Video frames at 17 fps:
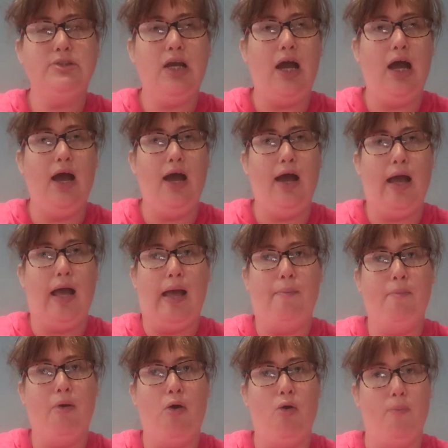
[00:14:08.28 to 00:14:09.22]

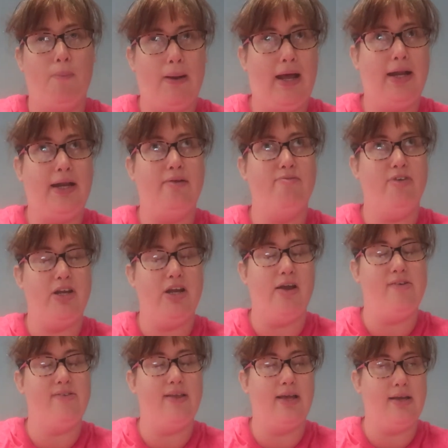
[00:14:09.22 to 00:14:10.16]
or planning
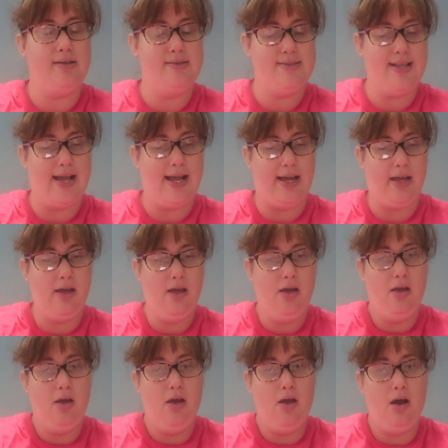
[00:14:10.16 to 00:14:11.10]
videos, like I say,
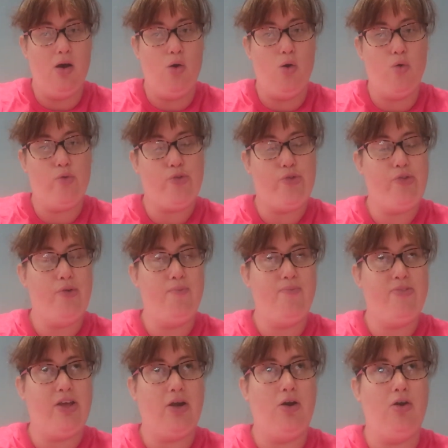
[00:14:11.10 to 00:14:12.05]
or
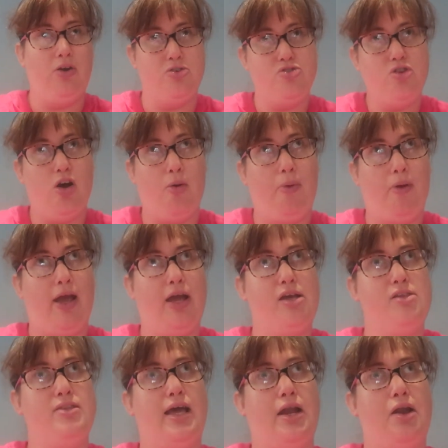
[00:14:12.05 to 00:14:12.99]
something on a
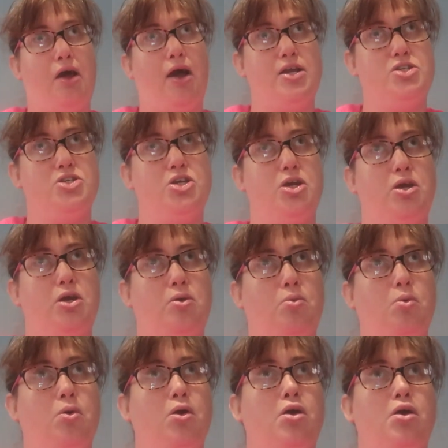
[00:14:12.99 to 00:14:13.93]
topic, then I
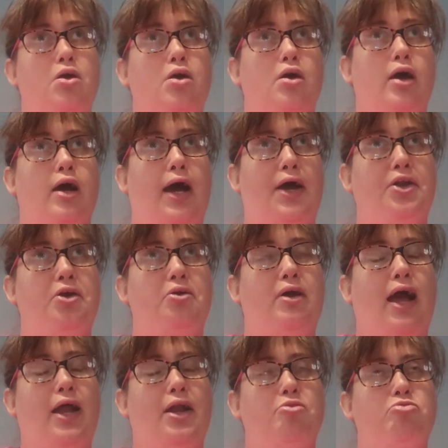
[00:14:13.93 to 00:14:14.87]
do
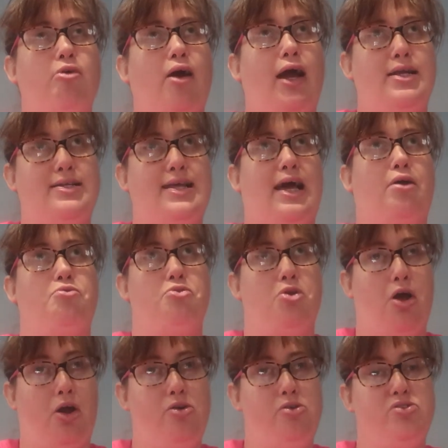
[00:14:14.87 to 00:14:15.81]
kind of write down
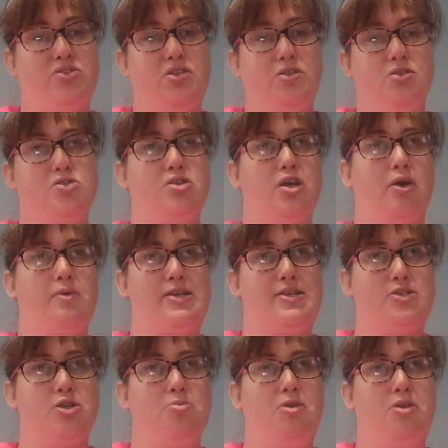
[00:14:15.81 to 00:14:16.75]
notes. So in
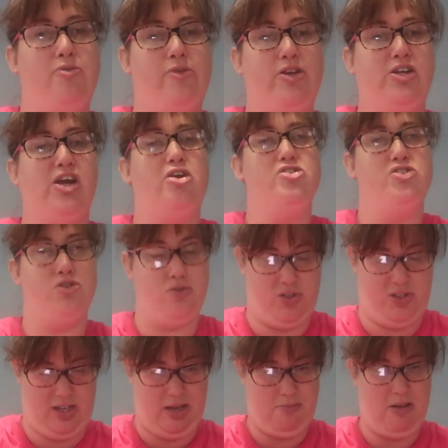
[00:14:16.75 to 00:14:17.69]
some of the videos you'll
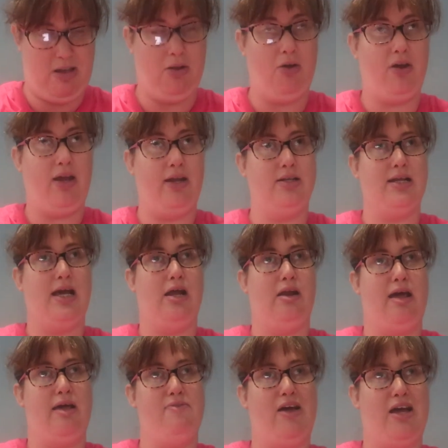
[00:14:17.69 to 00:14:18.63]
see me looking down
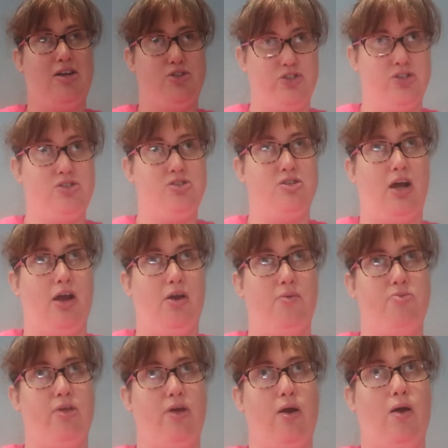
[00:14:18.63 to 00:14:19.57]
like that, just
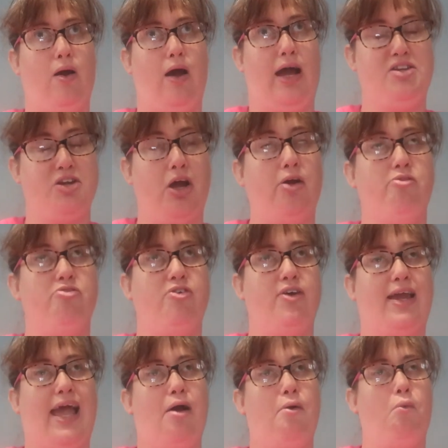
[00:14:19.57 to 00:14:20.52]
so that I don't
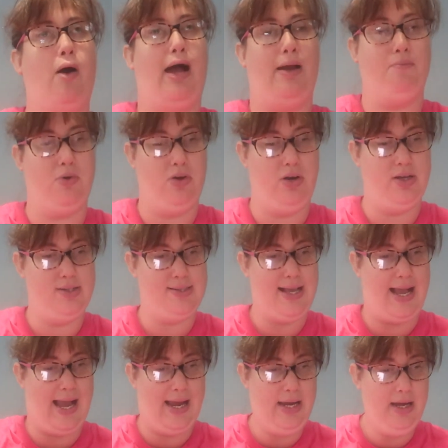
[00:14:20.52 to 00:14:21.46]
forget what I'm gonna
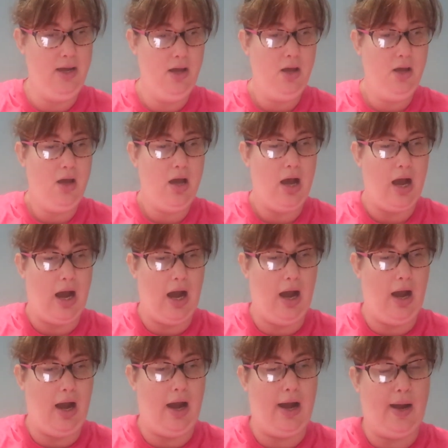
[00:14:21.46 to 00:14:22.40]
say,
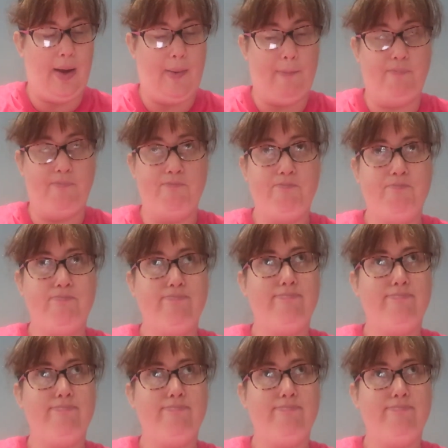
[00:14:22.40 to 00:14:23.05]
and